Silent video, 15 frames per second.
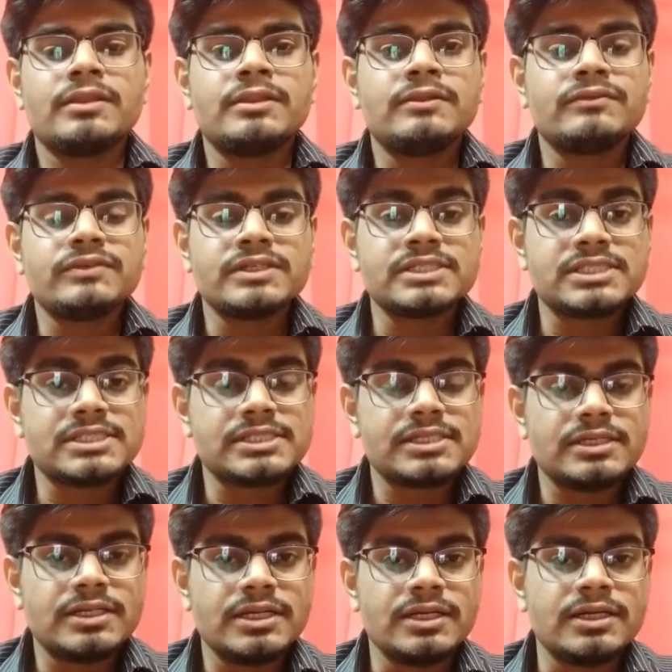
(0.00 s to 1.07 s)
first
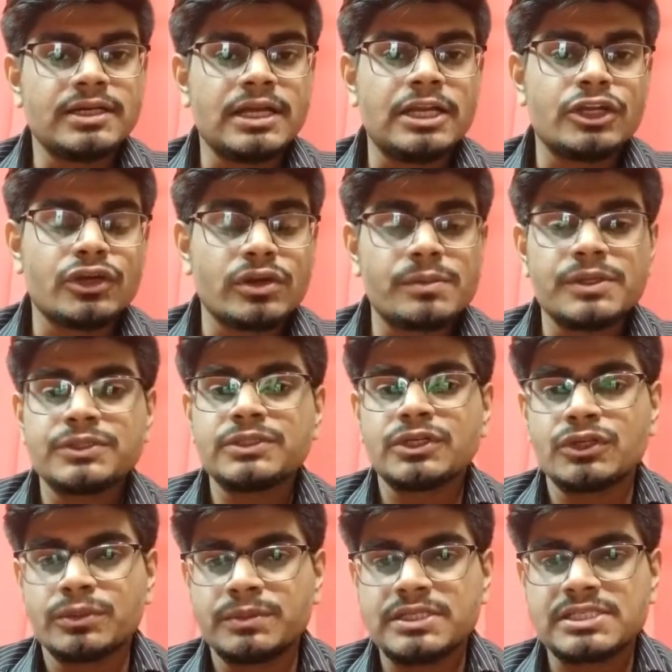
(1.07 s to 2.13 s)
I'll talk about the
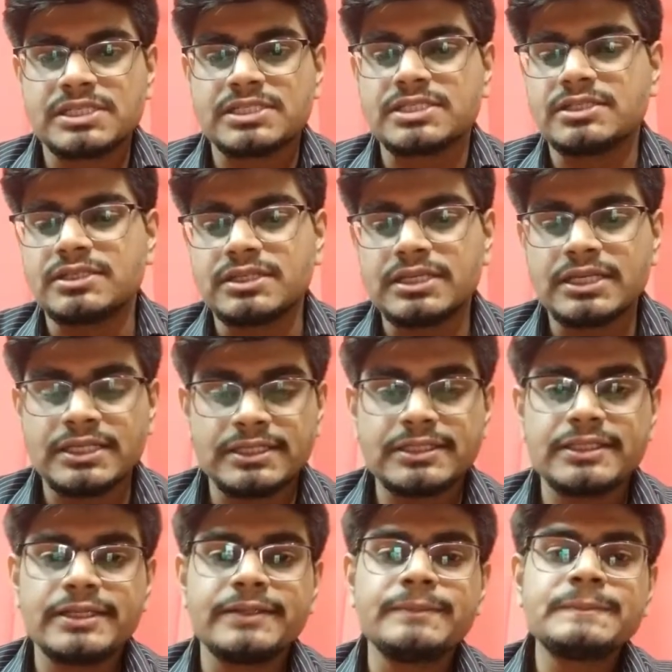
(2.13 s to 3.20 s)
group discussion. Another
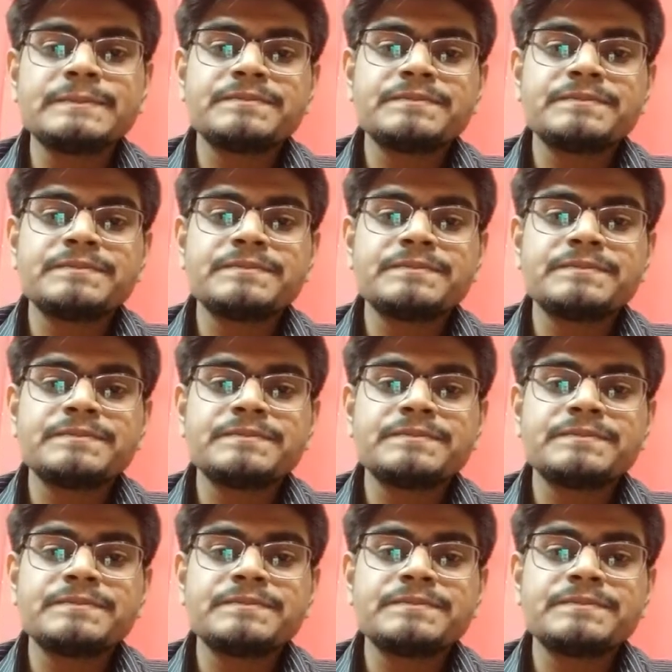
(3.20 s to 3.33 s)
thing,